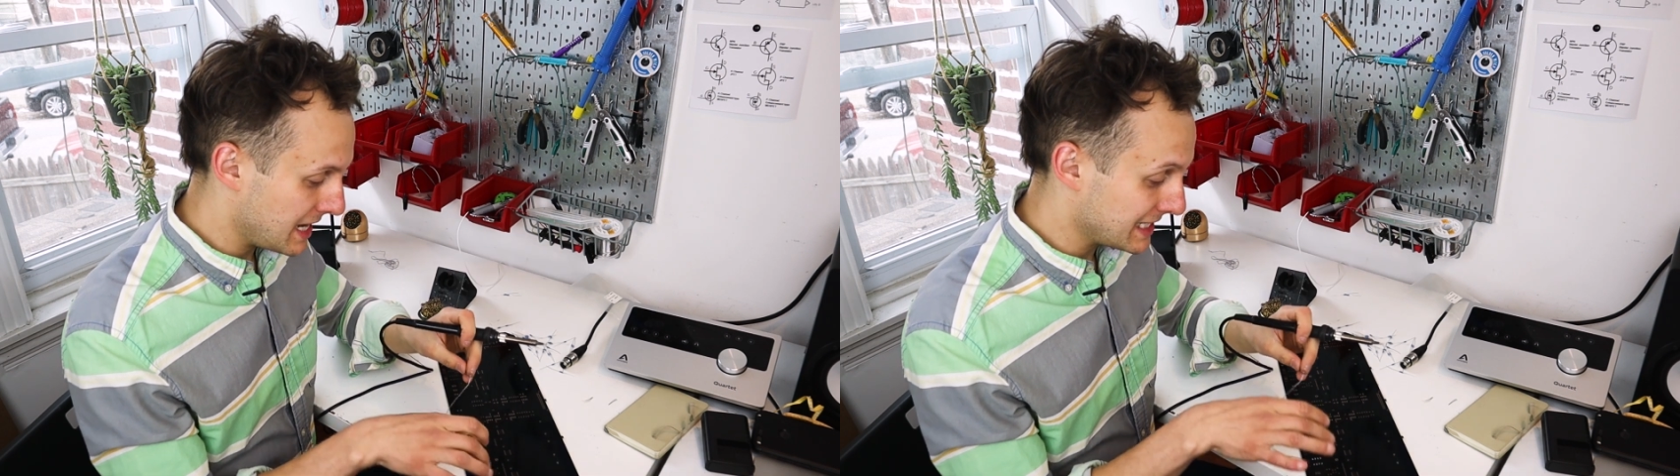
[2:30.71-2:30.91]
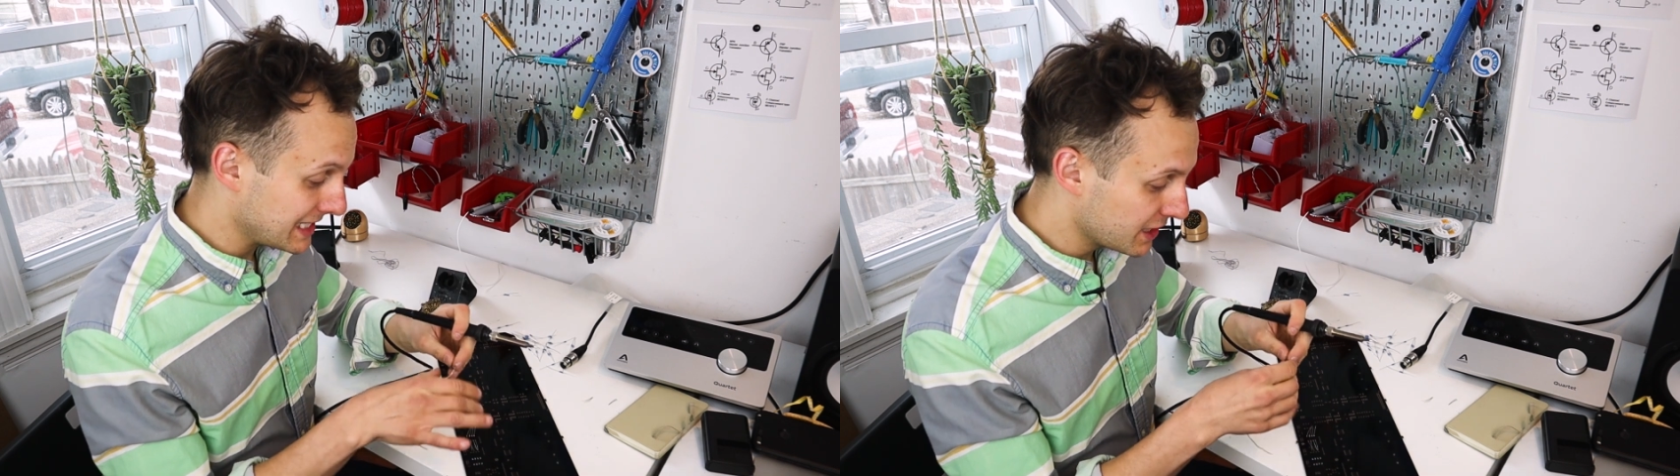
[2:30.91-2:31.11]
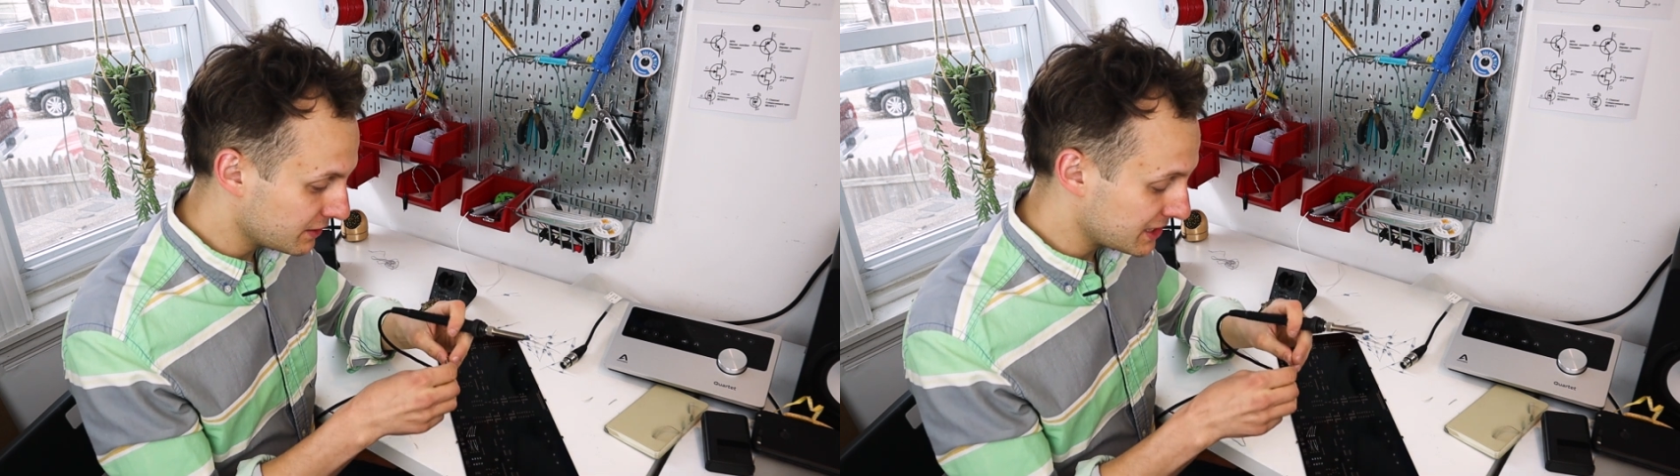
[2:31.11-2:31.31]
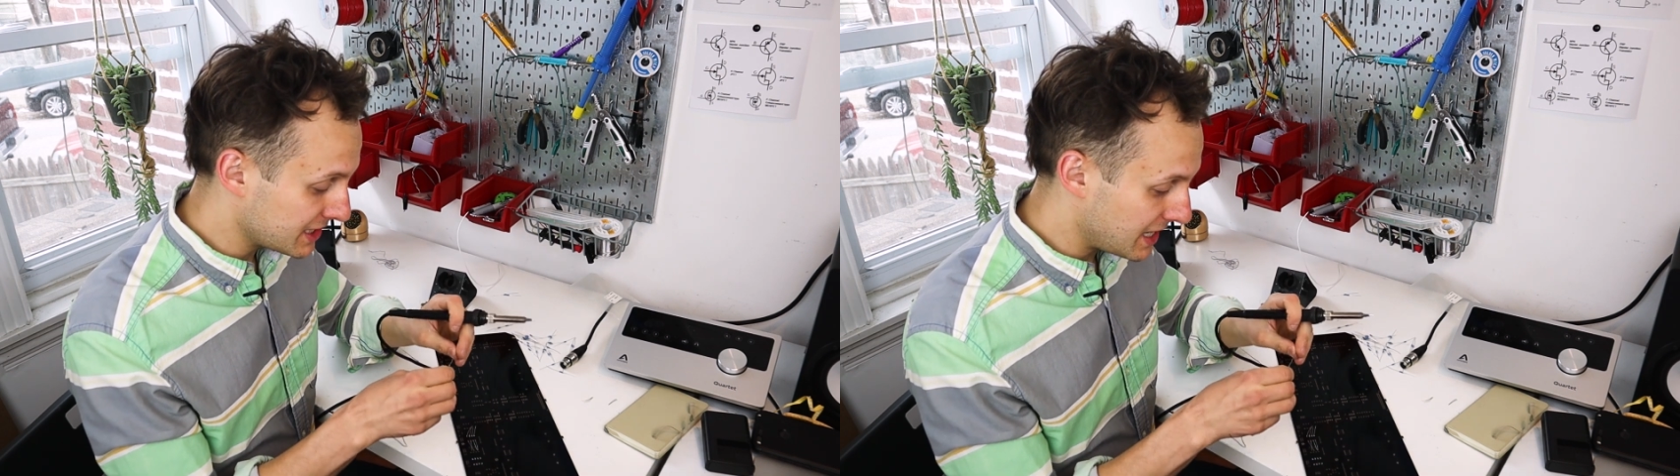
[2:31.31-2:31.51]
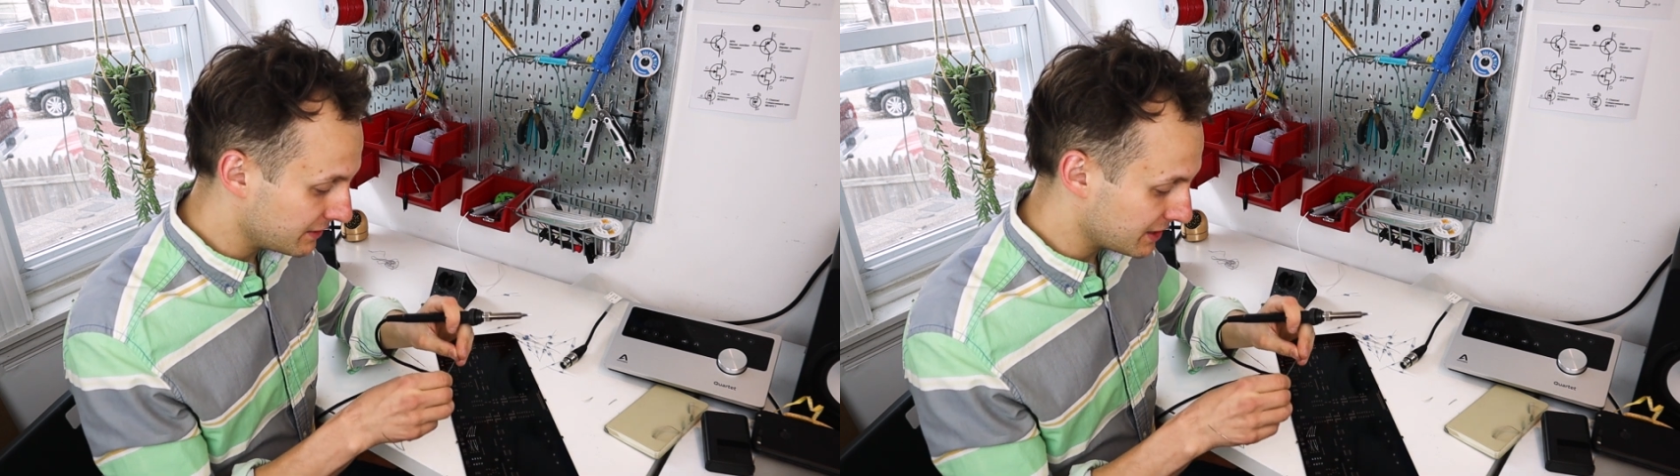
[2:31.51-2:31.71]
as little
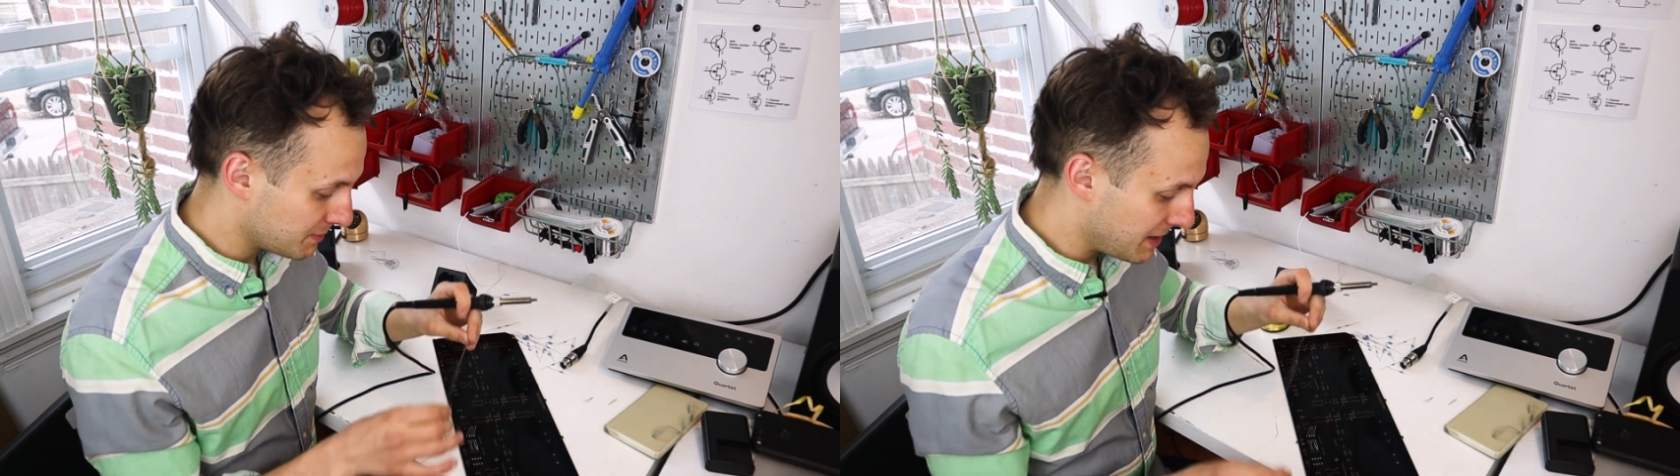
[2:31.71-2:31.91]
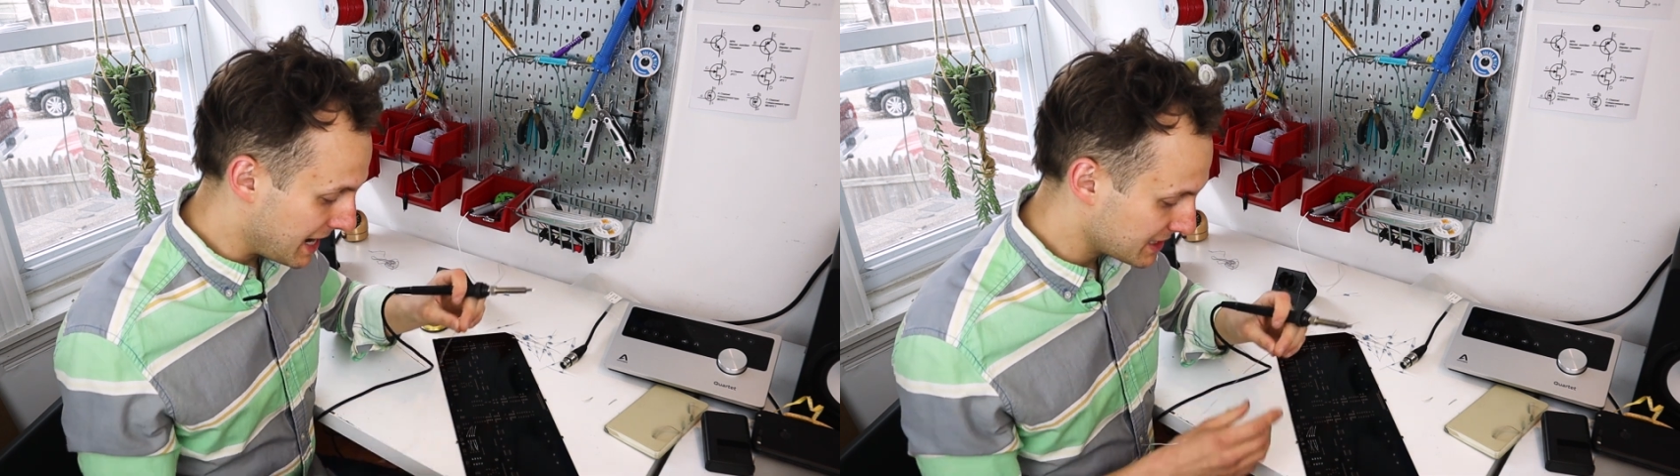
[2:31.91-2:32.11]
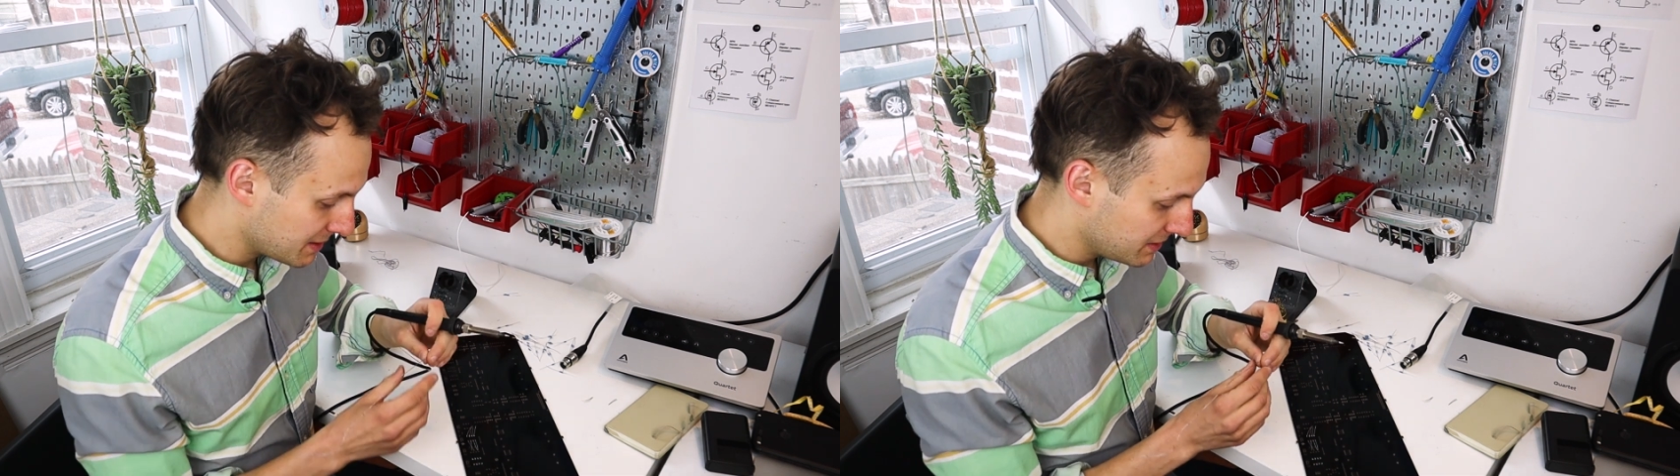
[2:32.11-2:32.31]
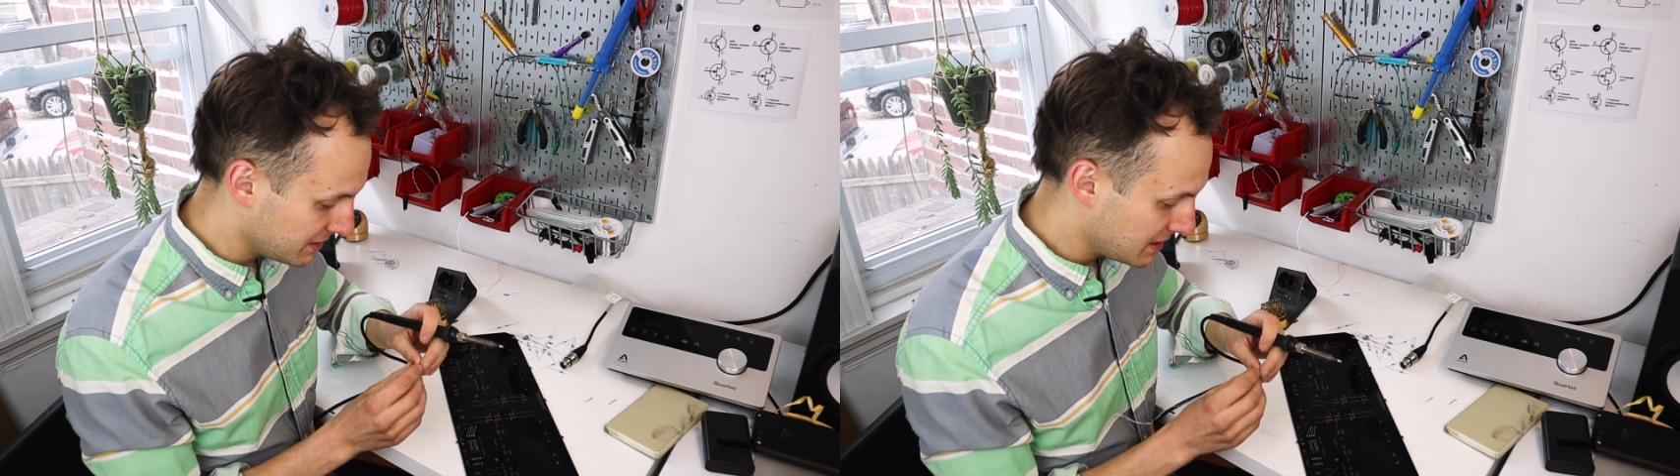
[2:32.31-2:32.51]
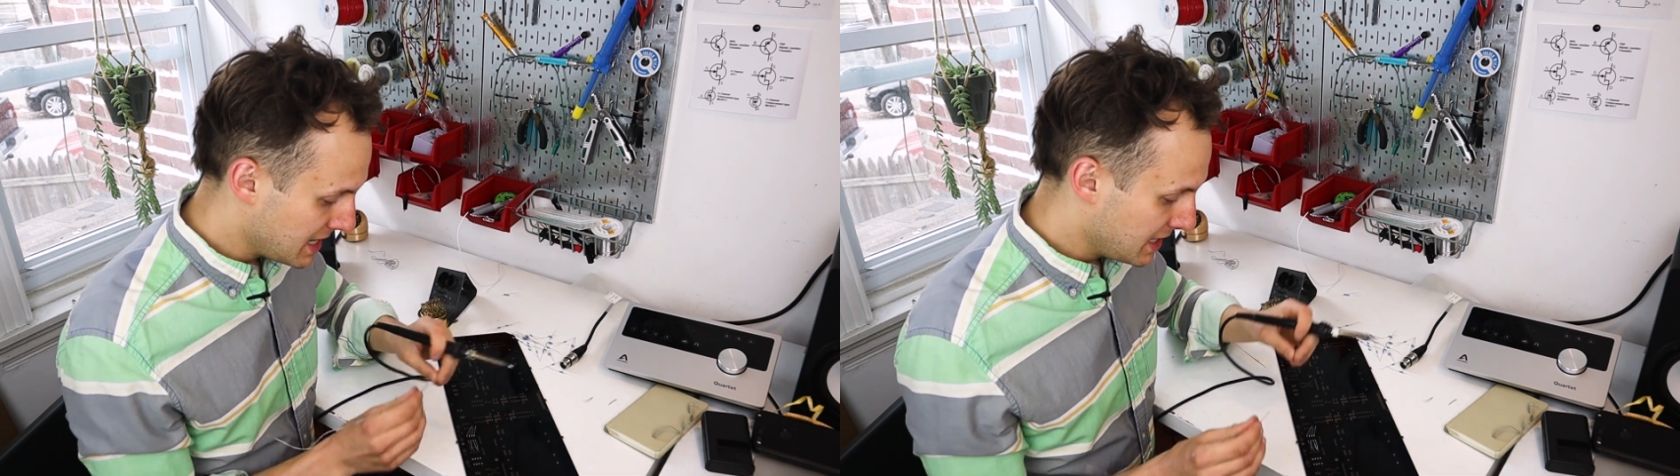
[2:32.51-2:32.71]
solder as
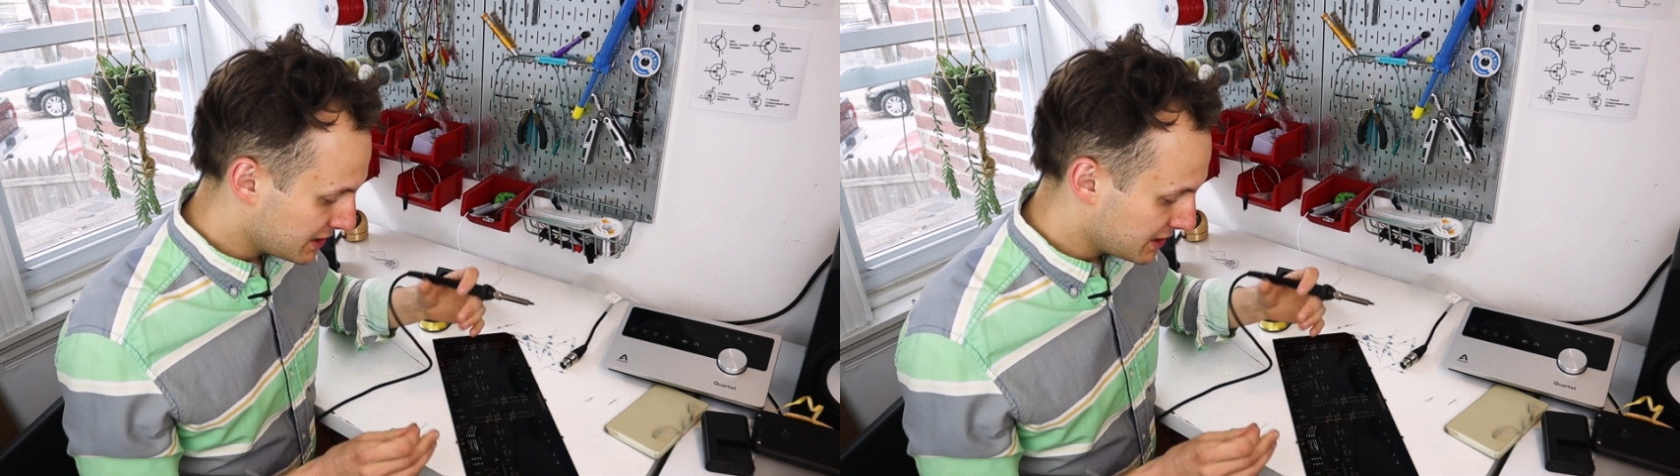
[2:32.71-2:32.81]
possible